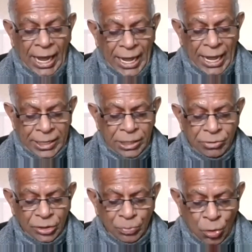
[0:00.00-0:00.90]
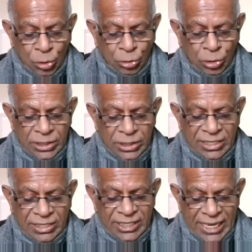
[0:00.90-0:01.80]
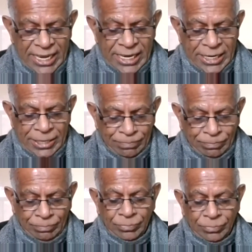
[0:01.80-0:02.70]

and it was more or less the same